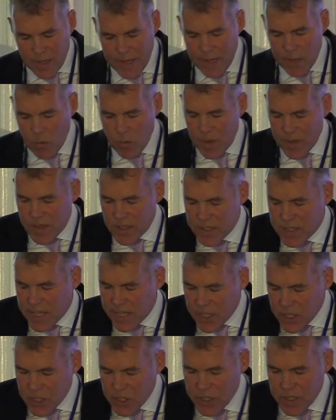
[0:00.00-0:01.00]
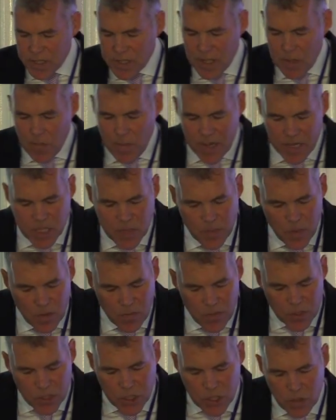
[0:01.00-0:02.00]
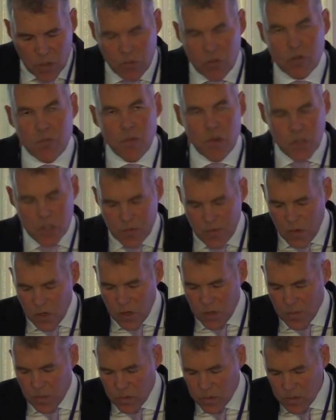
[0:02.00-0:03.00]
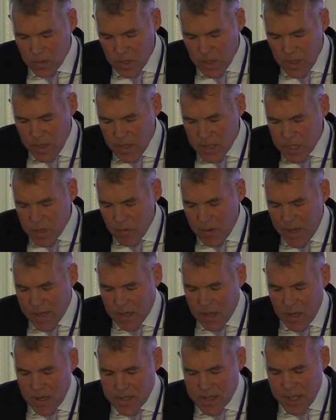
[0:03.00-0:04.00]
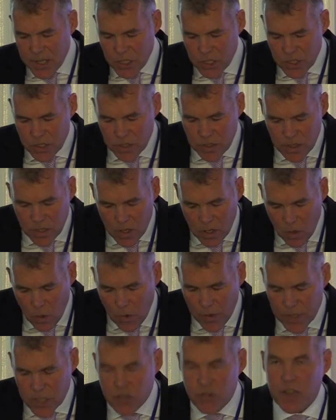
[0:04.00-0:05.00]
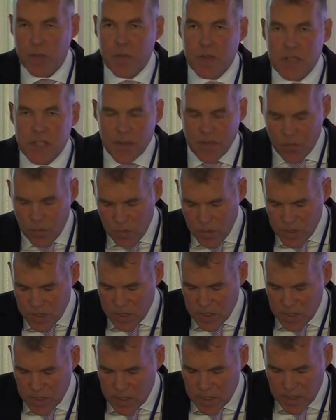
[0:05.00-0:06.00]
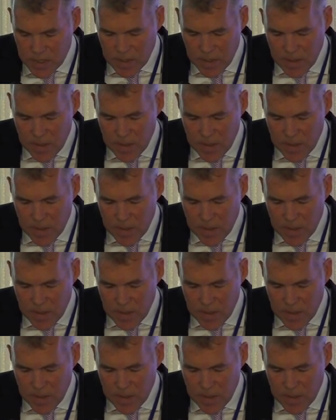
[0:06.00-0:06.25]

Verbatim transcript: and it will be the teachers that may spot the children most vulnerable to radicalization or extremist influences.